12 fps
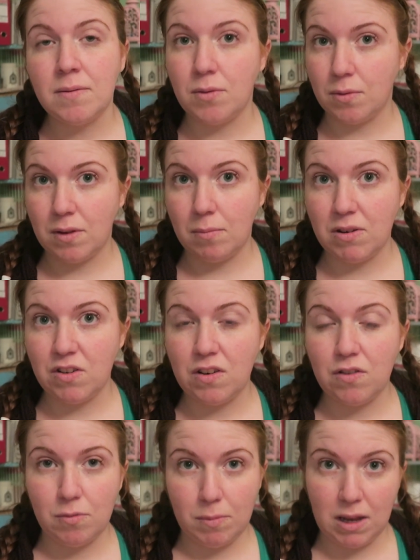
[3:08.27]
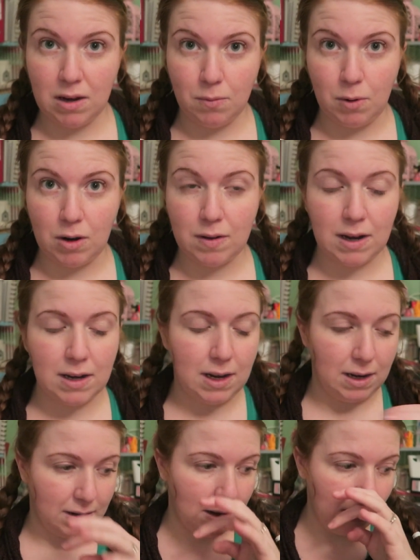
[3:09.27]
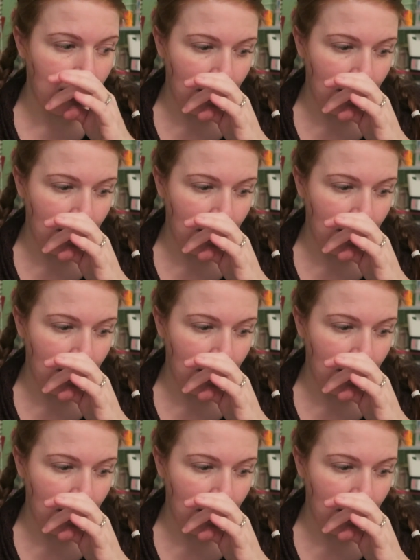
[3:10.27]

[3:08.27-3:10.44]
those images to make it worse at night.